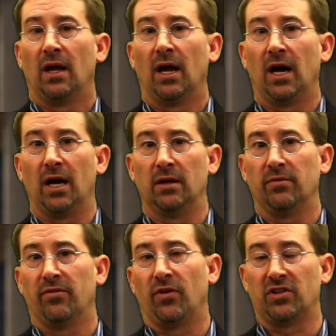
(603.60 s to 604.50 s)

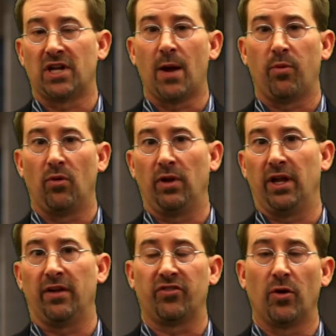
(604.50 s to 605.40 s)
For example,
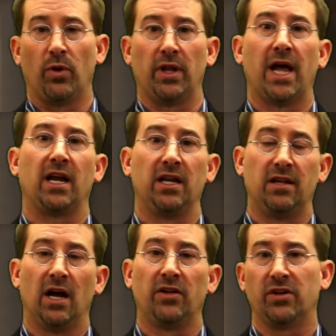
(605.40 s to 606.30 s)
if someone like a
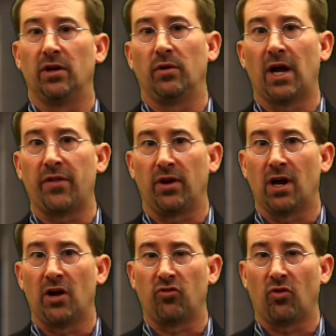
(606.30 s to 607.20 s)
Delta got the
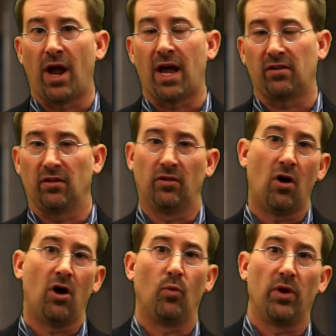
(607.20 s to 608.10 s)
contract
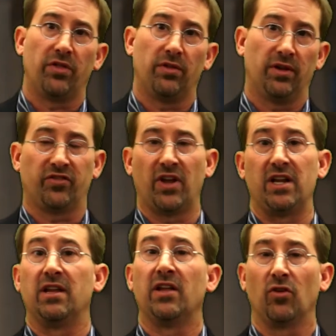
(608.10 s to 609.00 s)
along with, let's say,
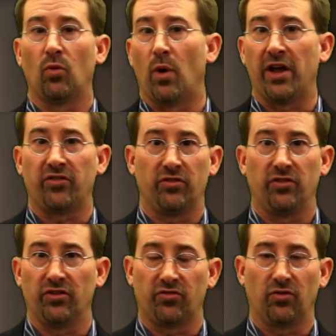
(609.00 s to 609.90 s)
DentaQuest,
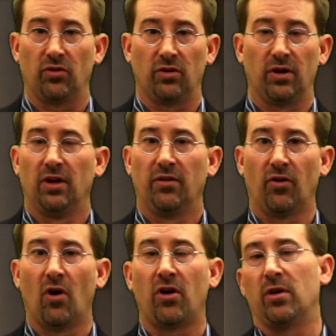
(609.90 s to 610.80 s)
just for
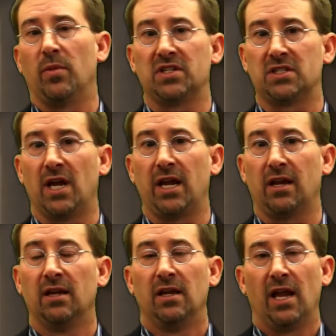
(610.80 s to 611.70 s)
argument's sake,
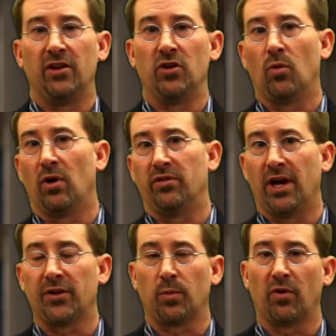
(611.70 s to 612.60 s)
and you were a
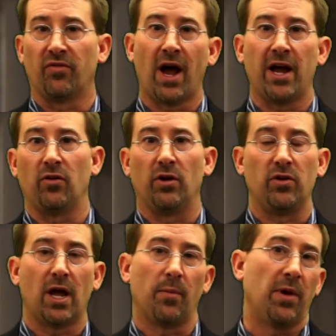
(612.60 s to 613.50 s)
Delta provider and
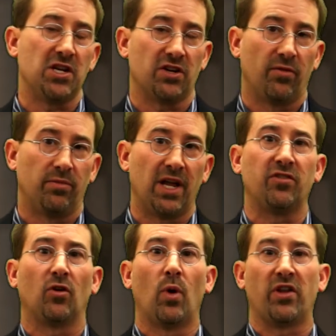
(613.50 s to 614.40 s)
you had a patient from
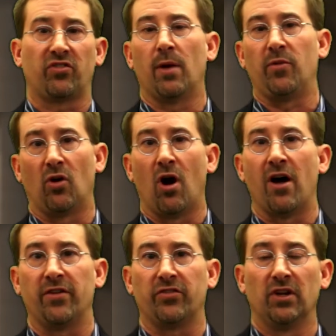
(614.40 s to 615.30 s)
DentaQuest come to your
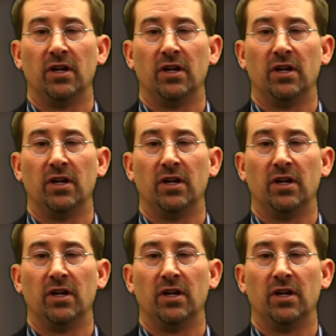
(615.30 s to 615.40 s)
office,